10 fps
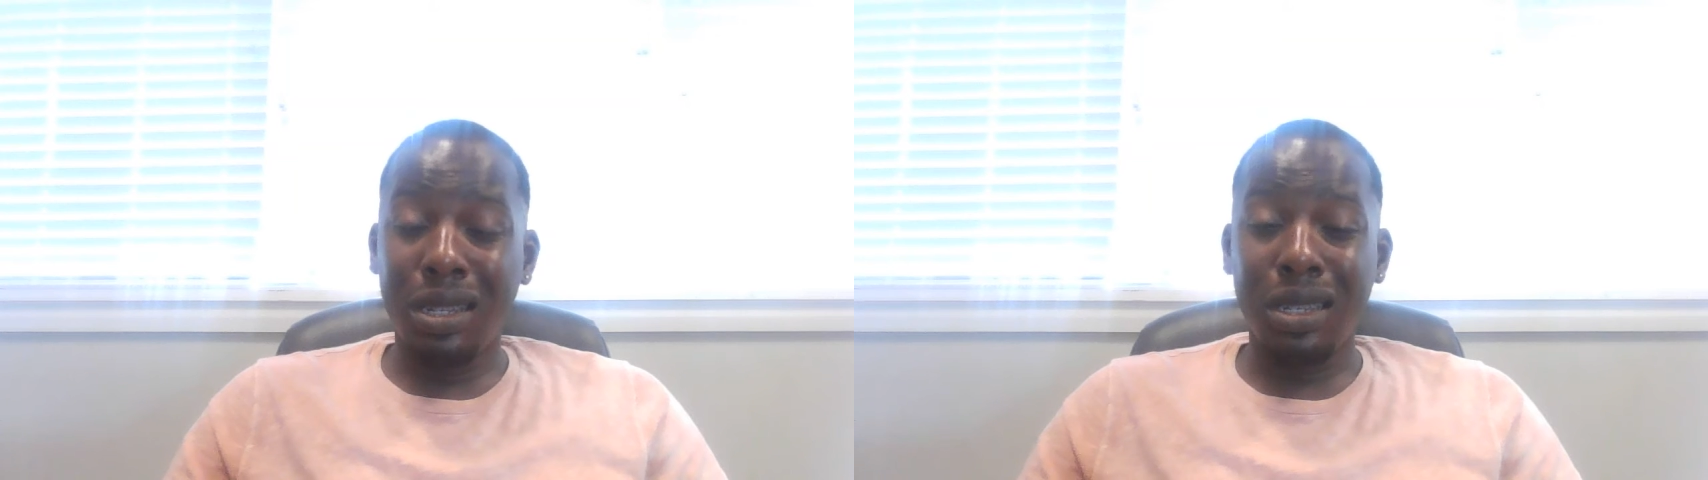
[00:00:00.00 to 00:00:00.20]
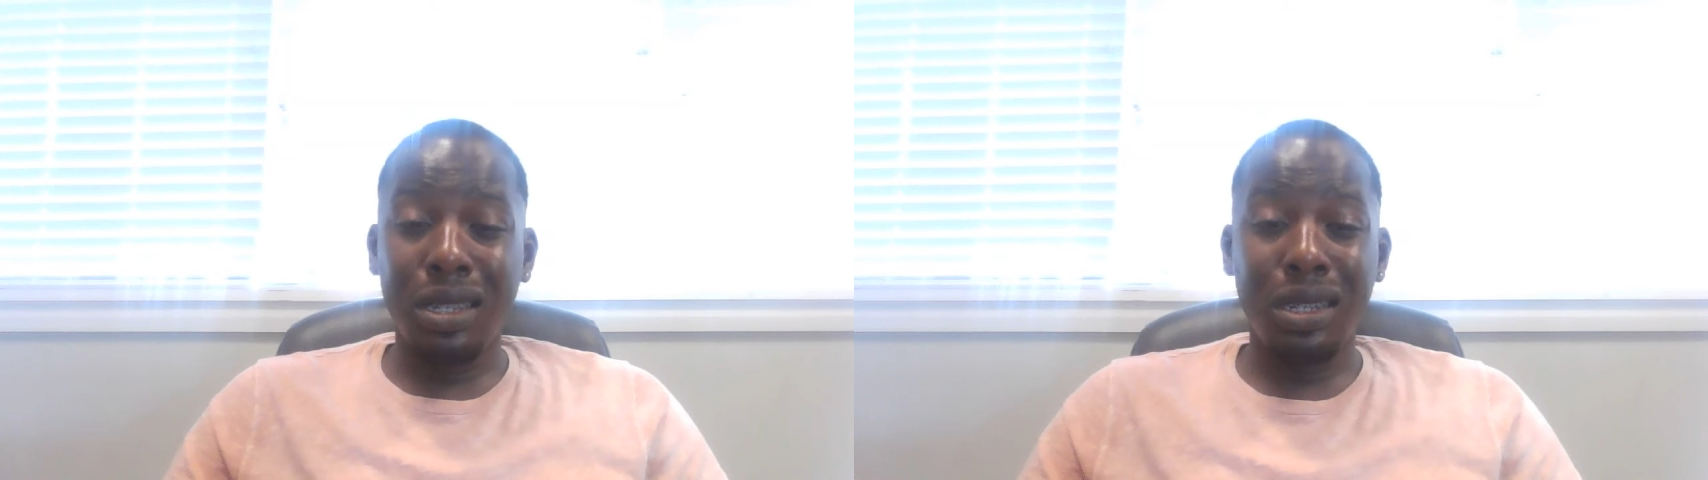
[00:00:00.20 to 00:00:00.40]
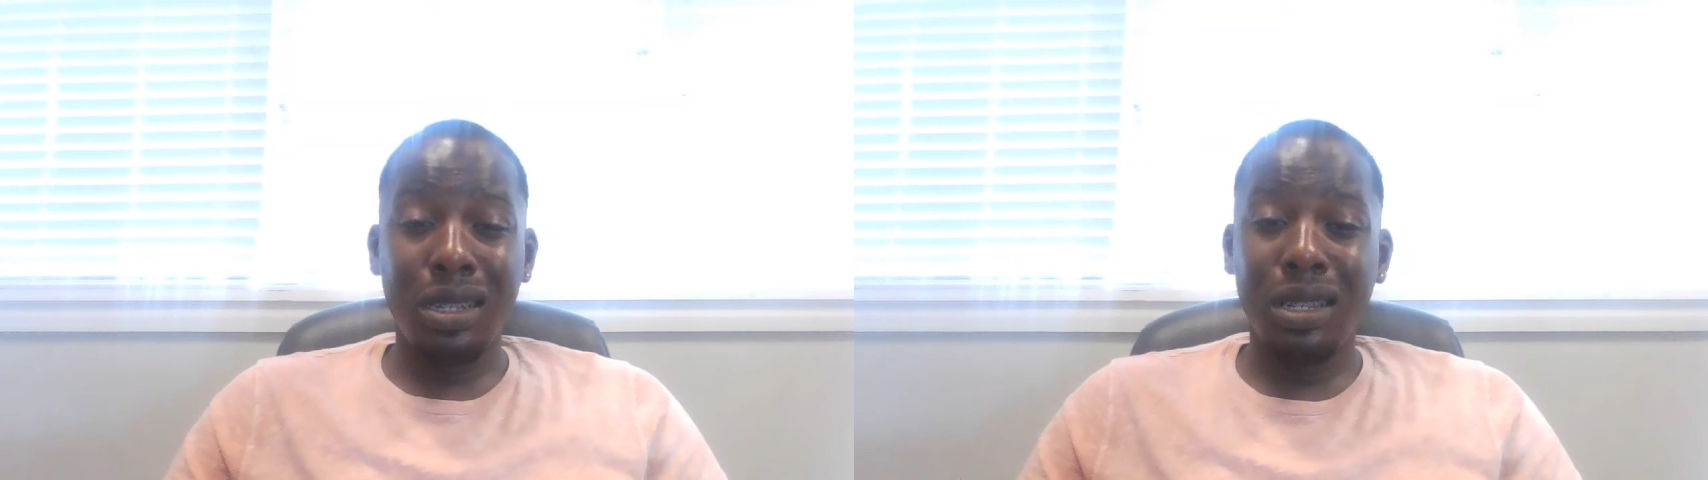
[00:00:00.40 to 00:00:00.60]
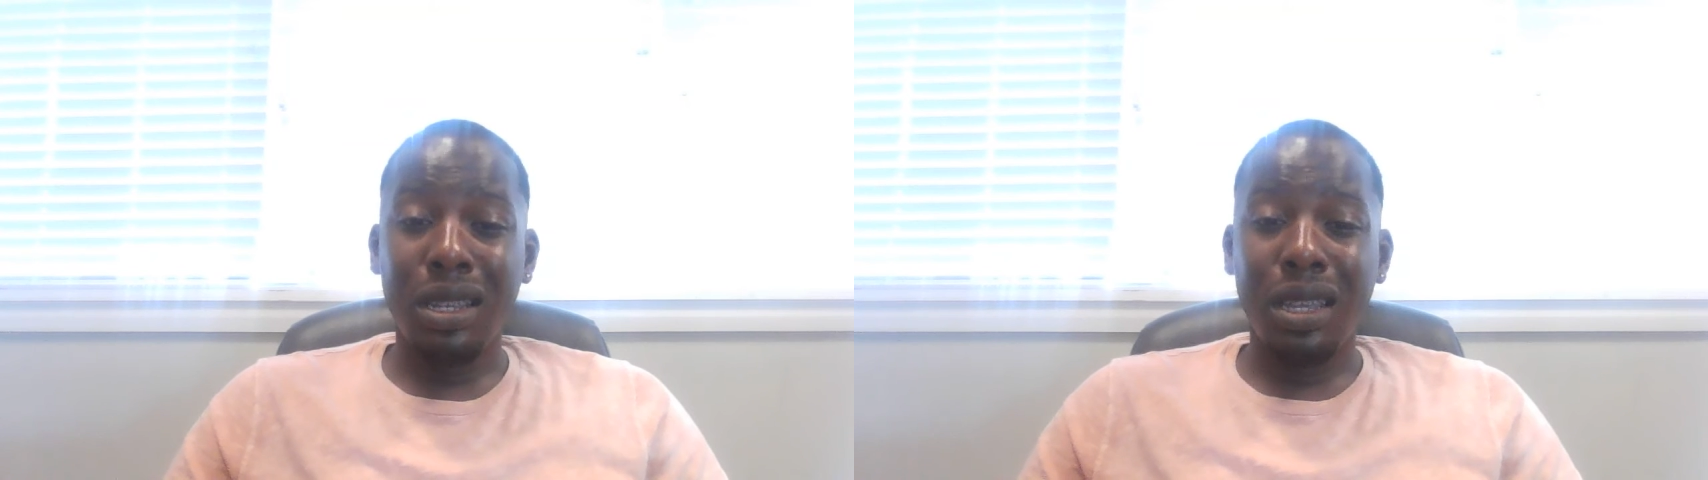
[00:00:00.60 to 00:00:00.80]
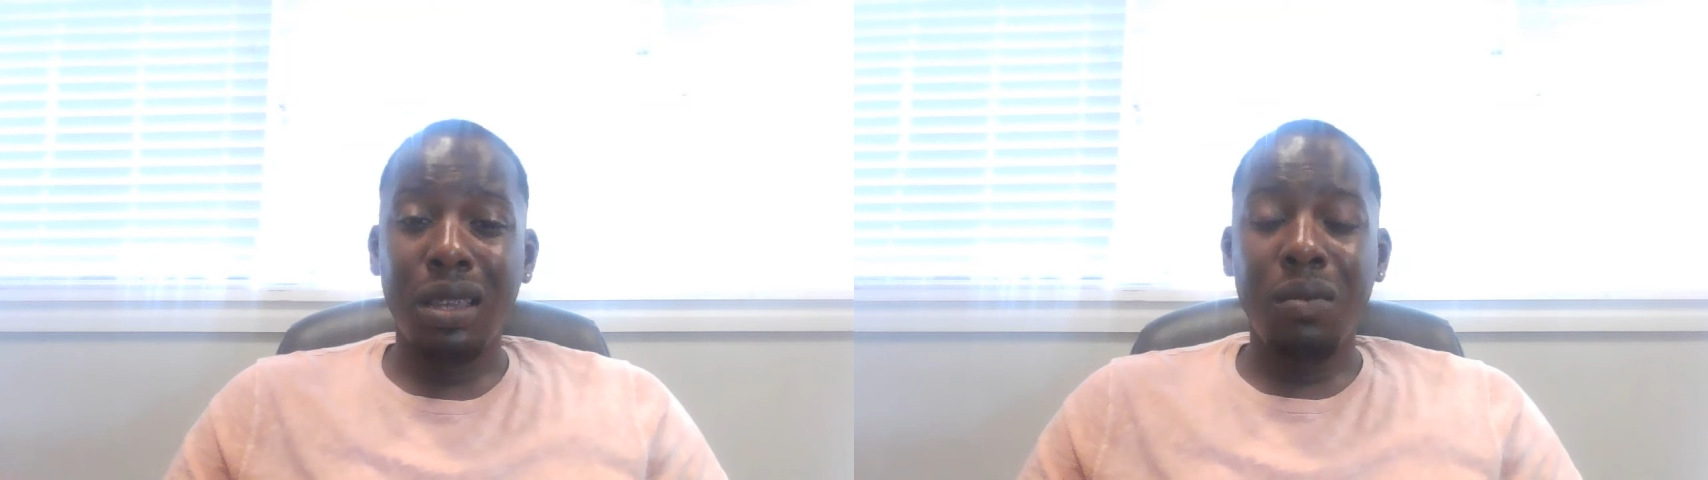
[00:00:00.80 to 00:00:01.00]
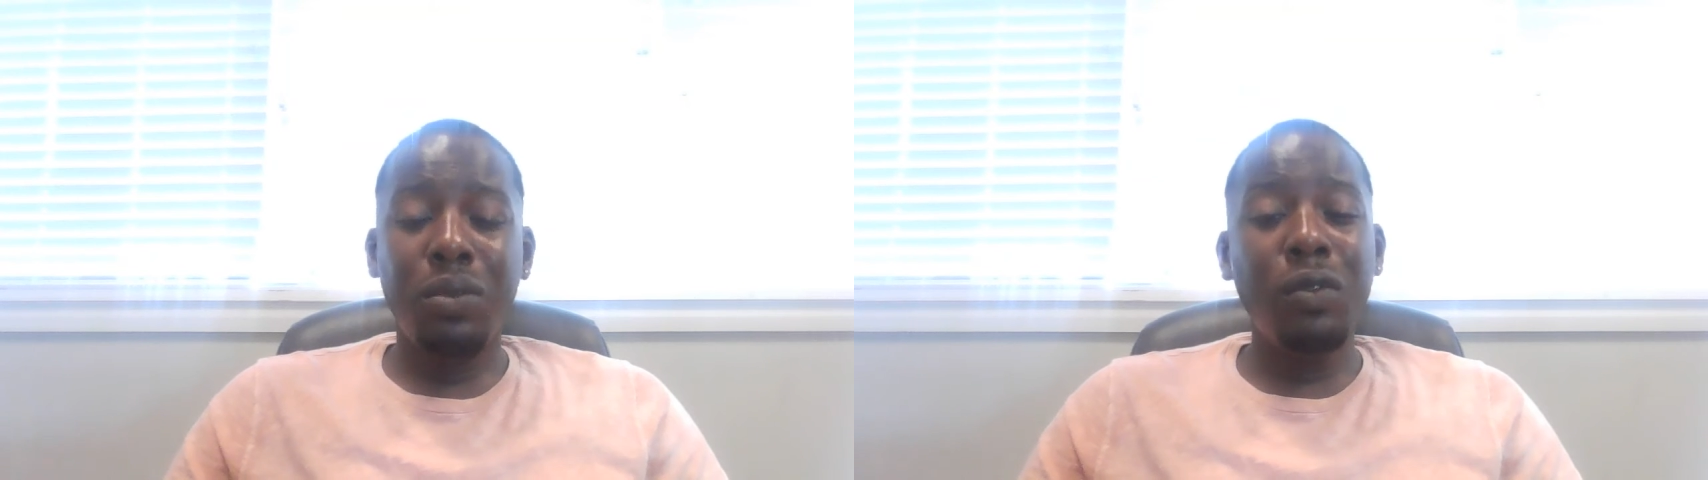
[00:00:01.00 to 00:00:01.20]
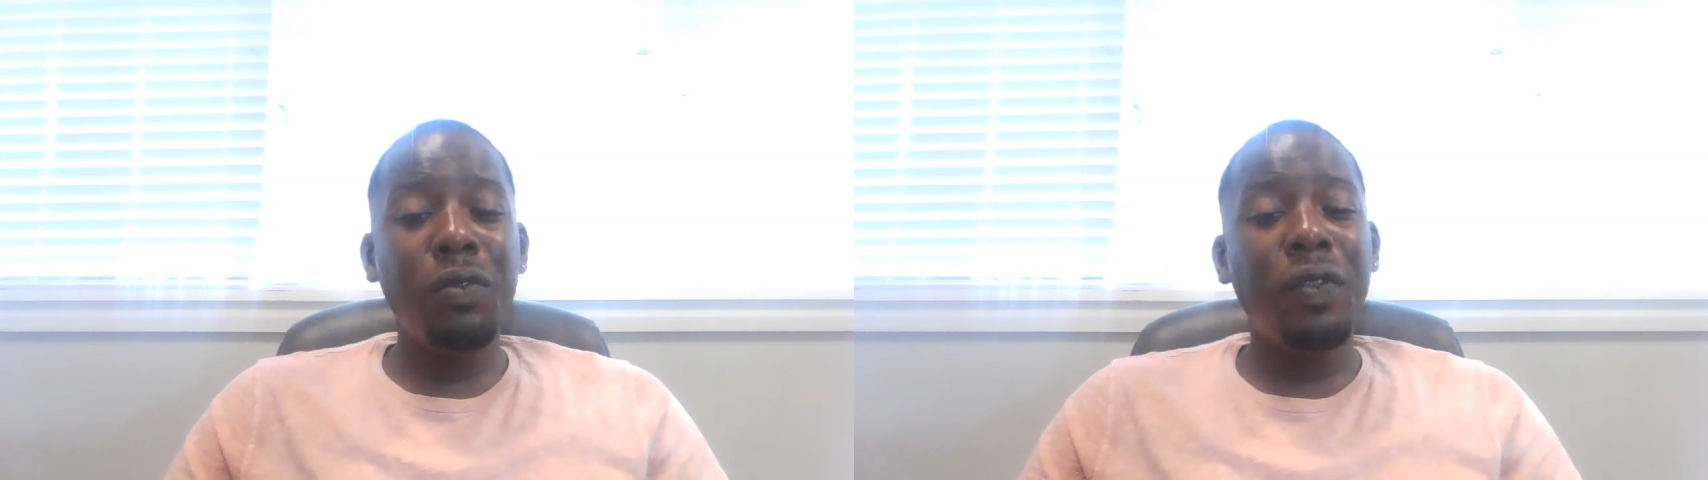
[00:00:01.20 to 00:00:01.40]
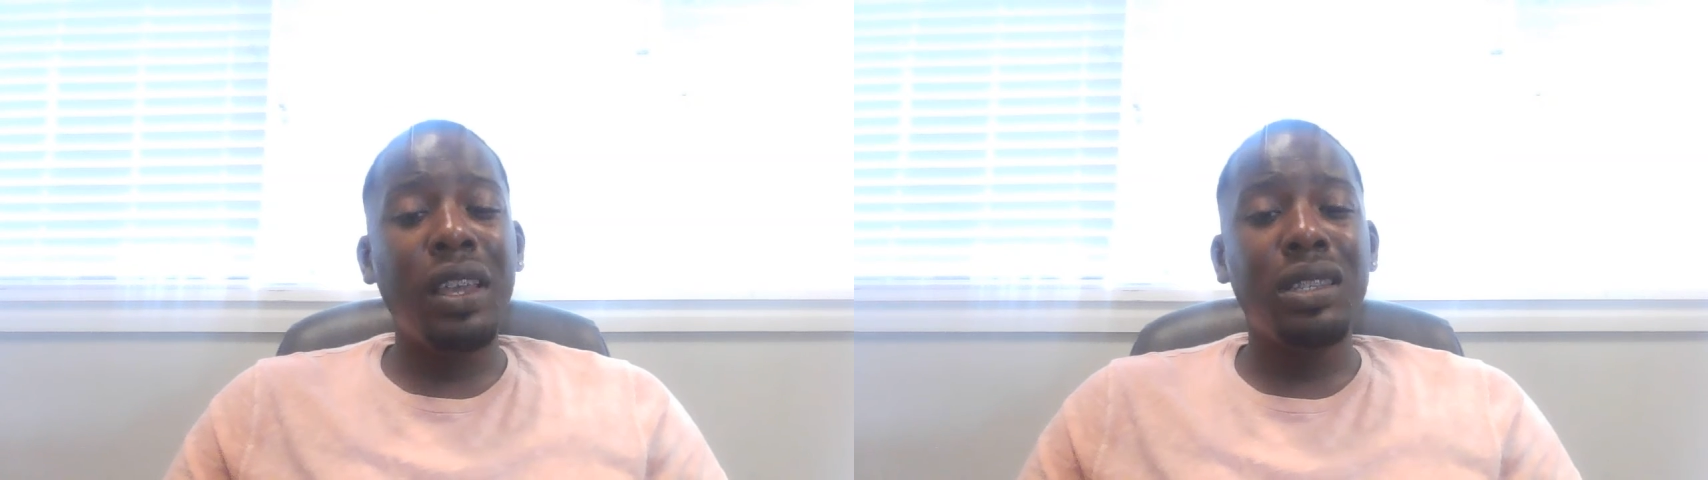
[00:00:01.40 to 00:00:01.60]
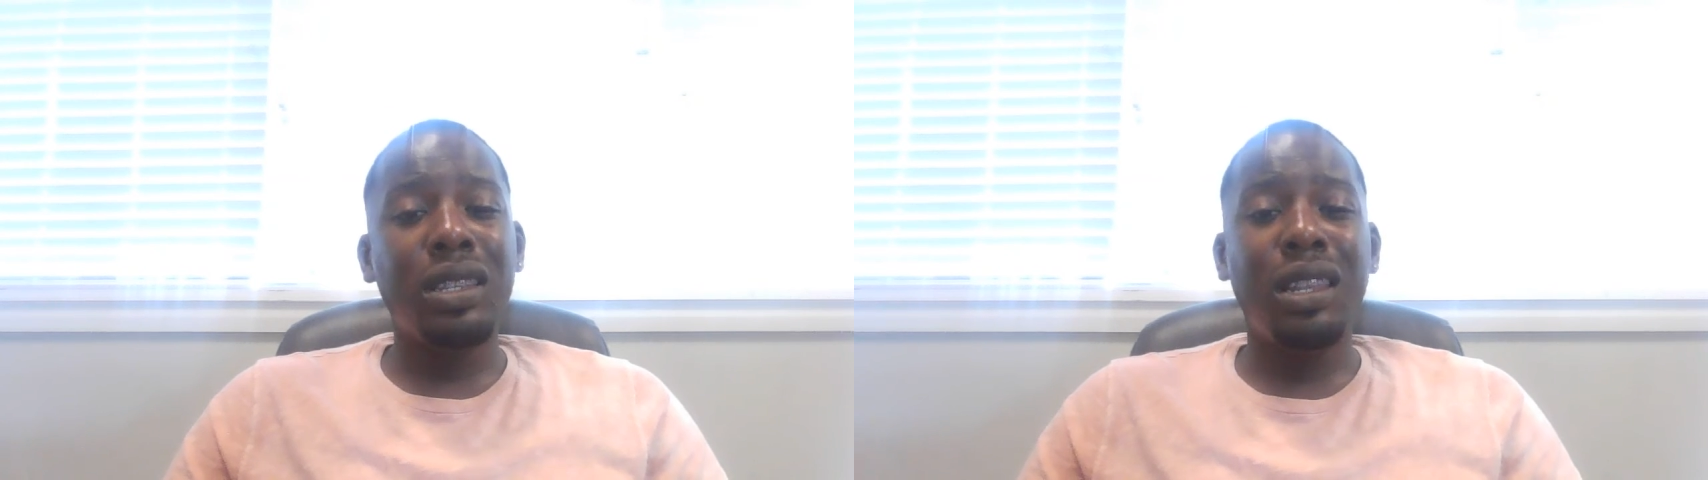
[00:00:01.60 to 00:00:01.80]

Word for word: Because Blueface